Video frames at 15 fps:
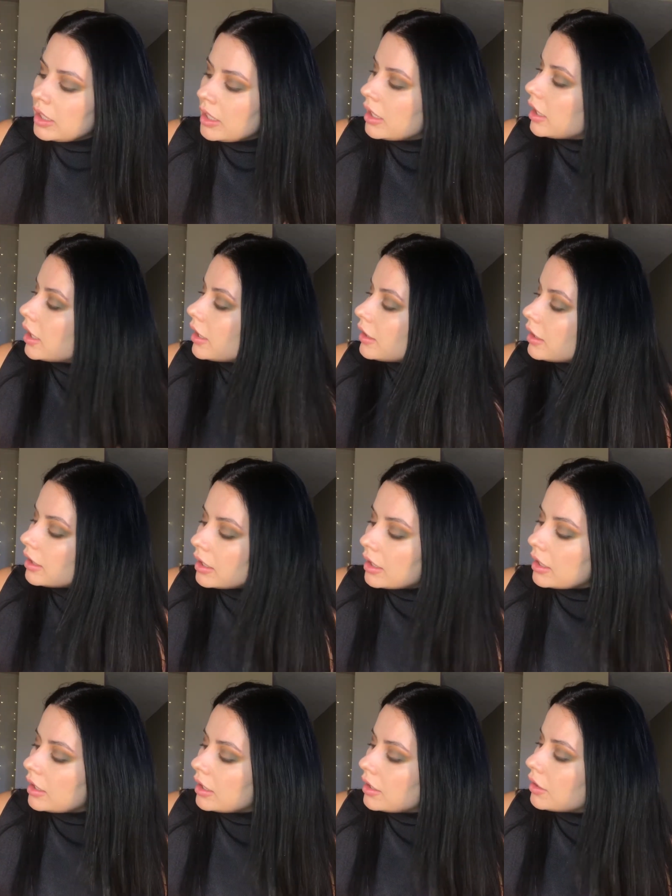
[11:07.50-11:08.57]
and
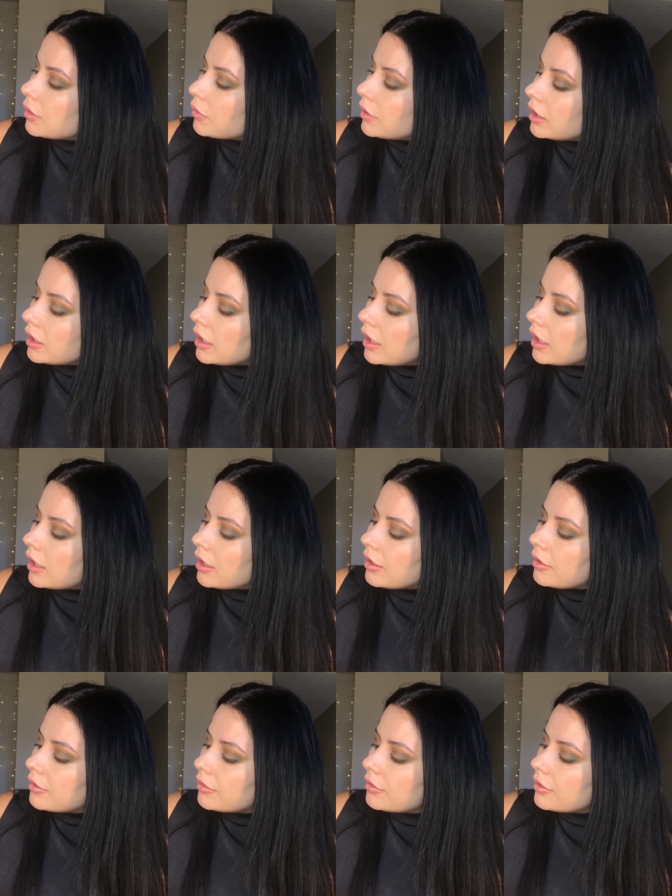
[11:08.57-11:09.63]
then we
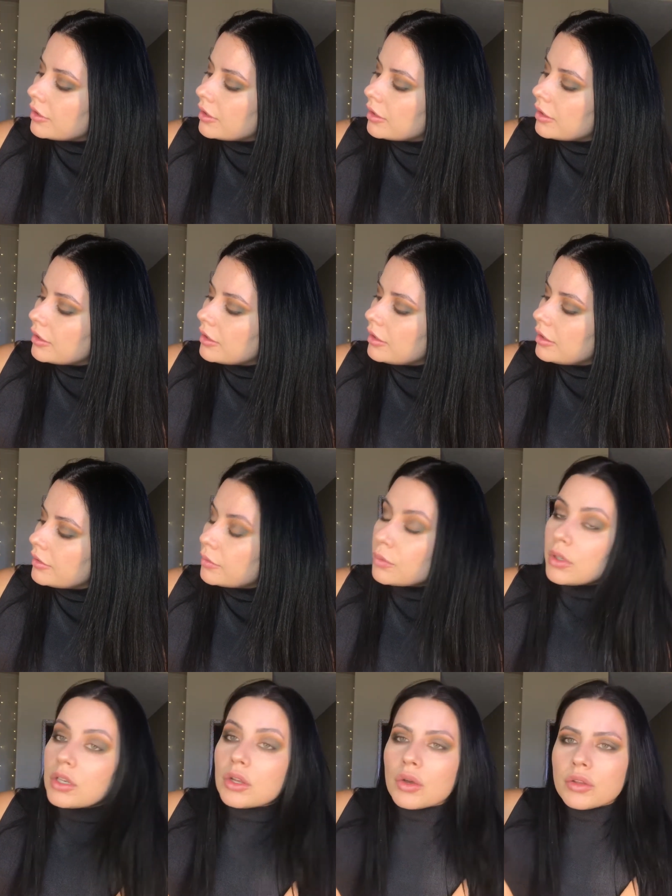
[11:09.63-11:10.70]
have this
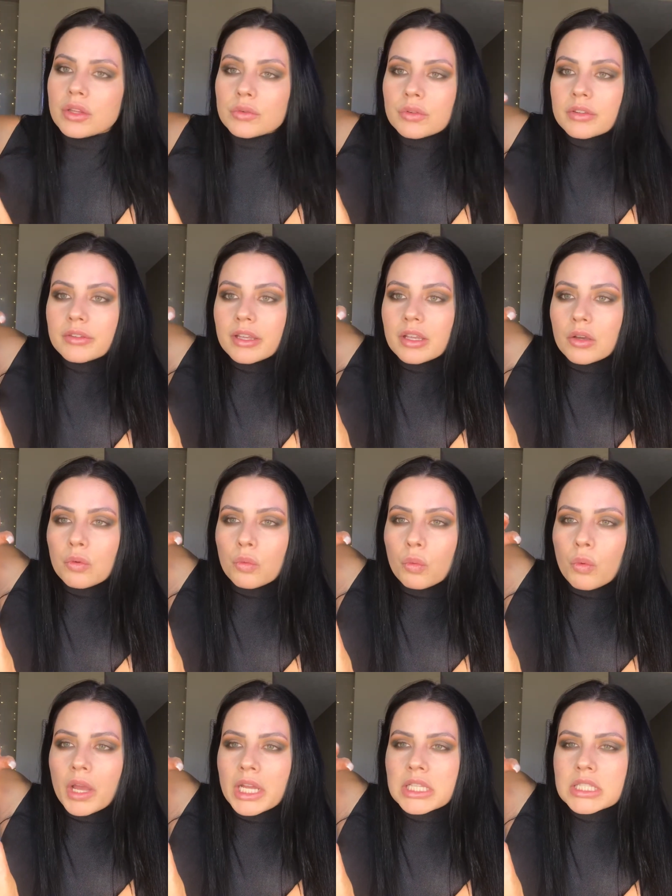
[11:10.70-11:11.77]
one. Oh, this one's like
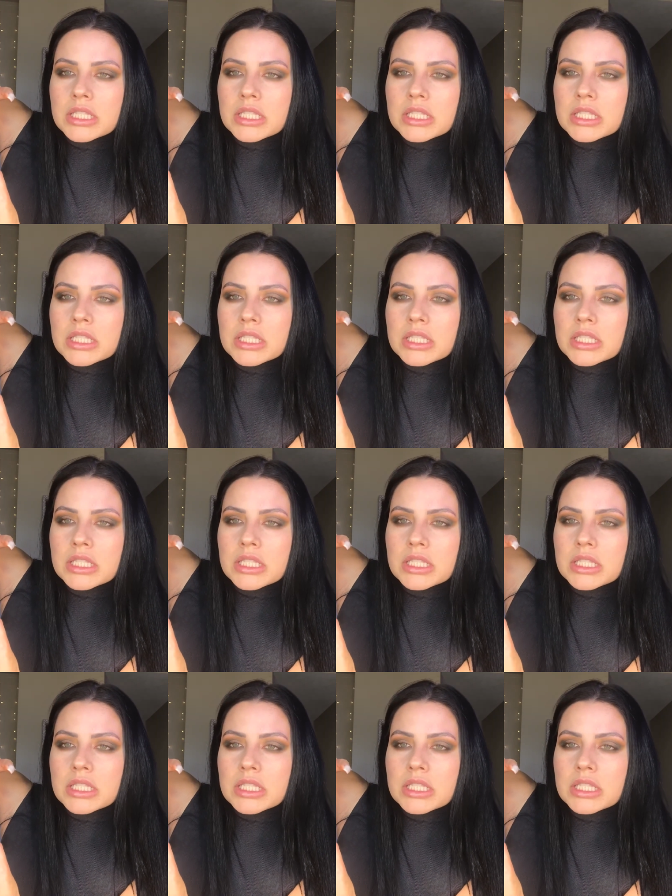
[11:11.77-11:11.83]
wet